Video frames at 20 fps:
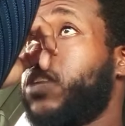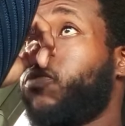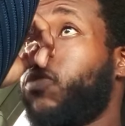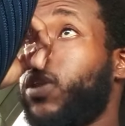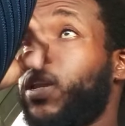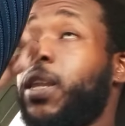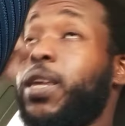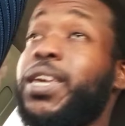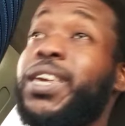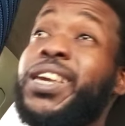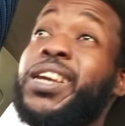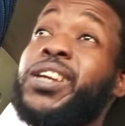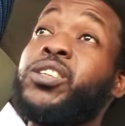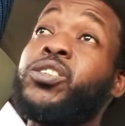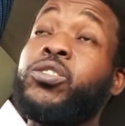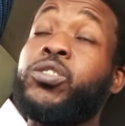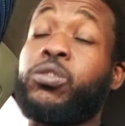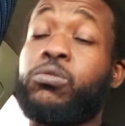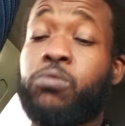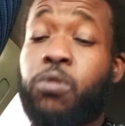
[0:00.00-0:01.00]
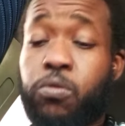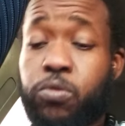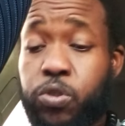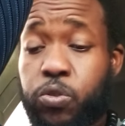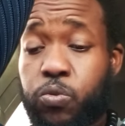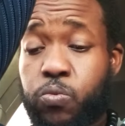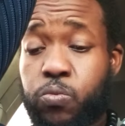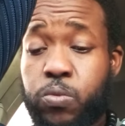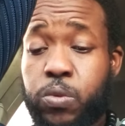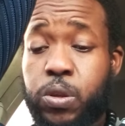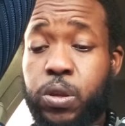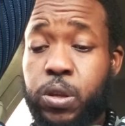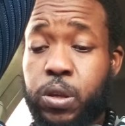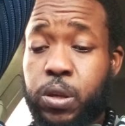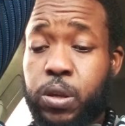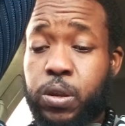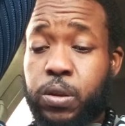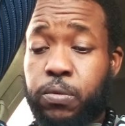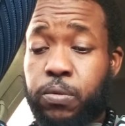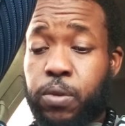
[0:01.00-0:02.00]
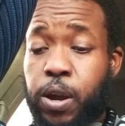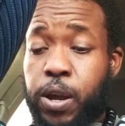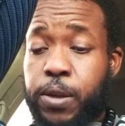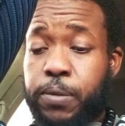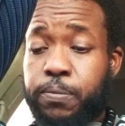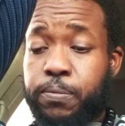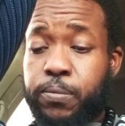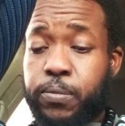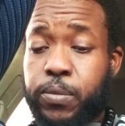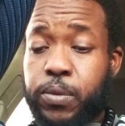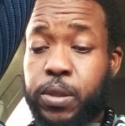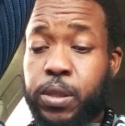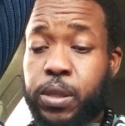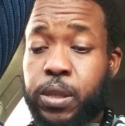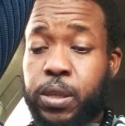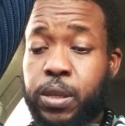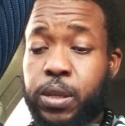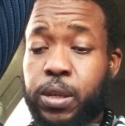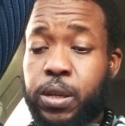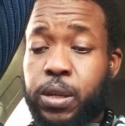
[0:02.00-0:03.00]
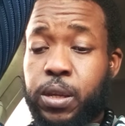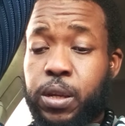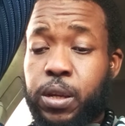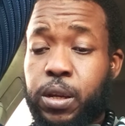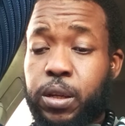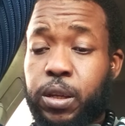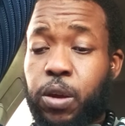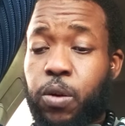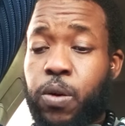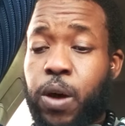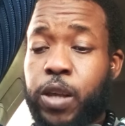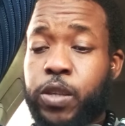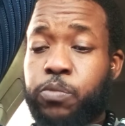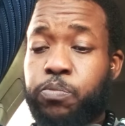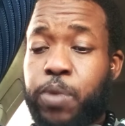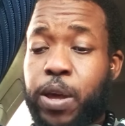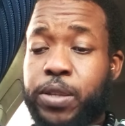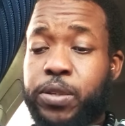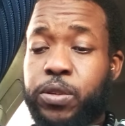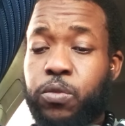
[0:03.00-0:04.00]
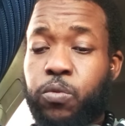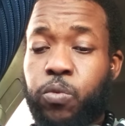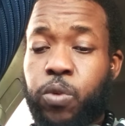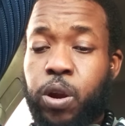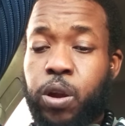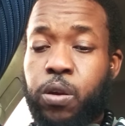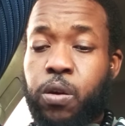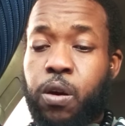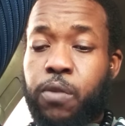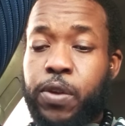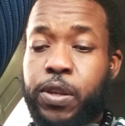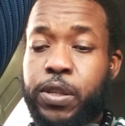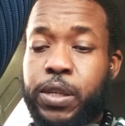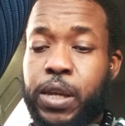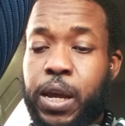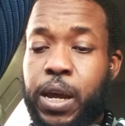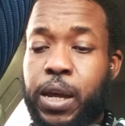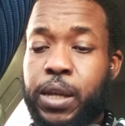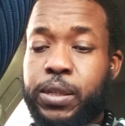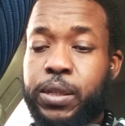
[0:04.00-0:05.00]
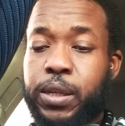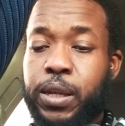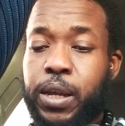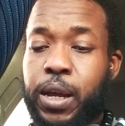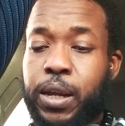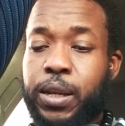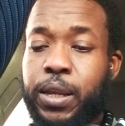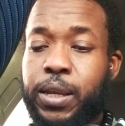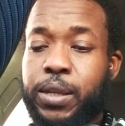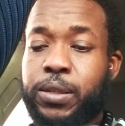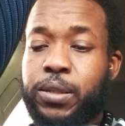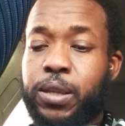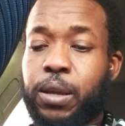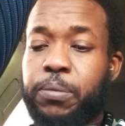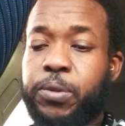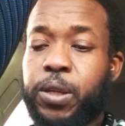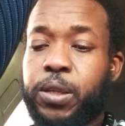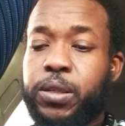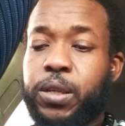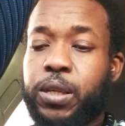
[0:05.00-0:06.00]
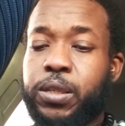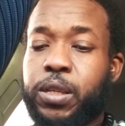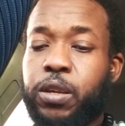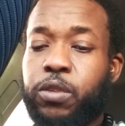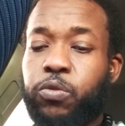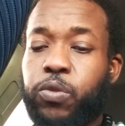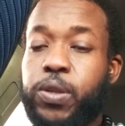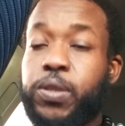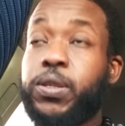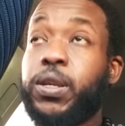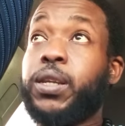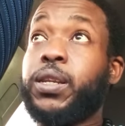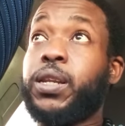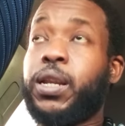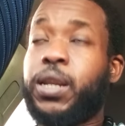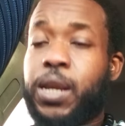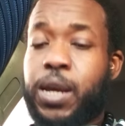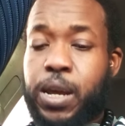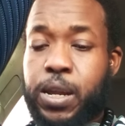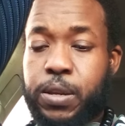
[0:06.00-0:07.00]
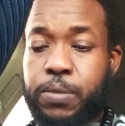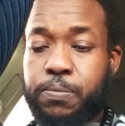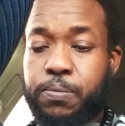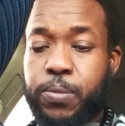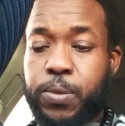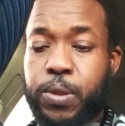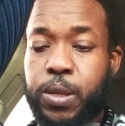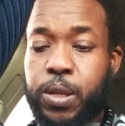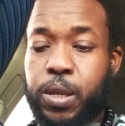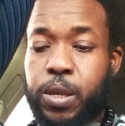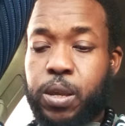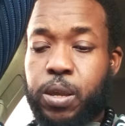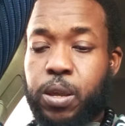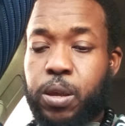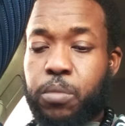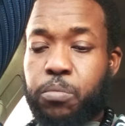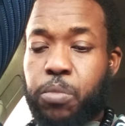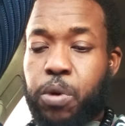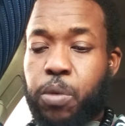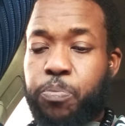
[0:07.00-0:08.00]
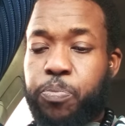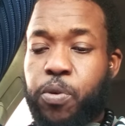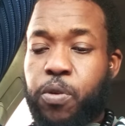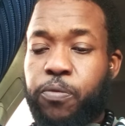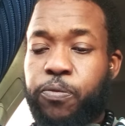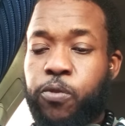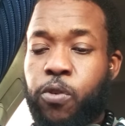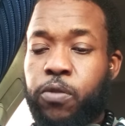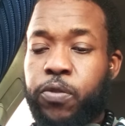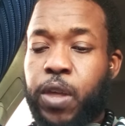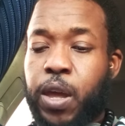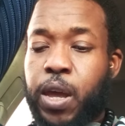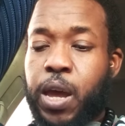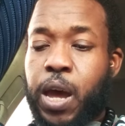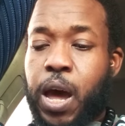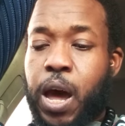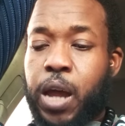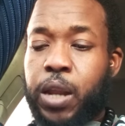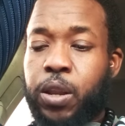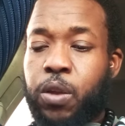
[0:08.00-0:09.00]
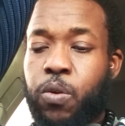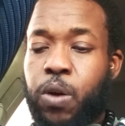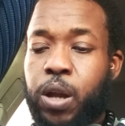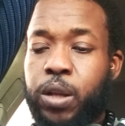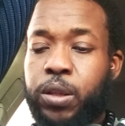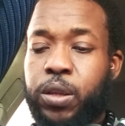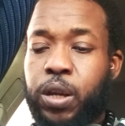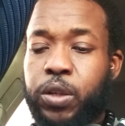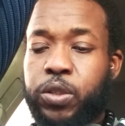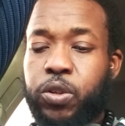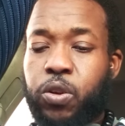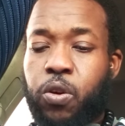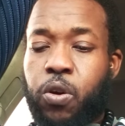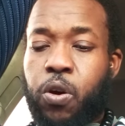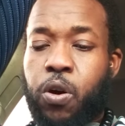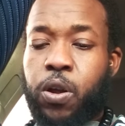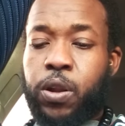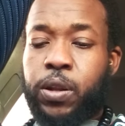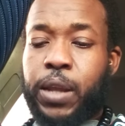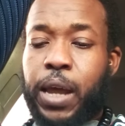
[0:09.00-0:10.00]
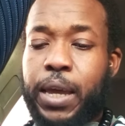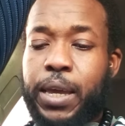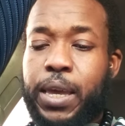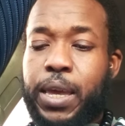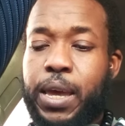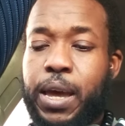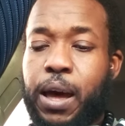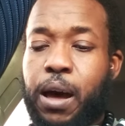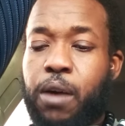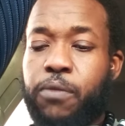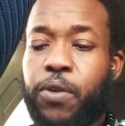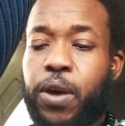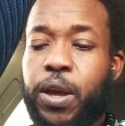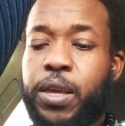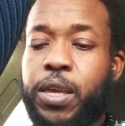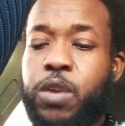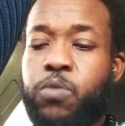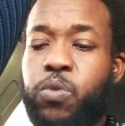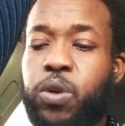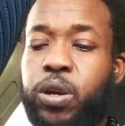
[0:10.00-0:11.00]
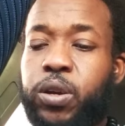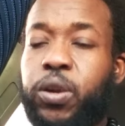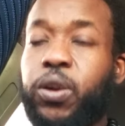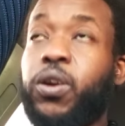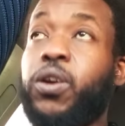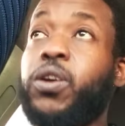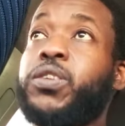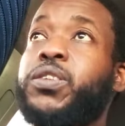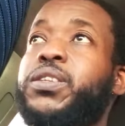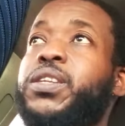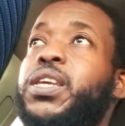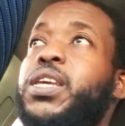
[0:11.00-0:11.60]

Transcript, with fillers: That's really the angels around you, right? Thou has blessed the work of his hands, and his substance is increased in the land but put forth thy hand now and touch all that he have, and he will curse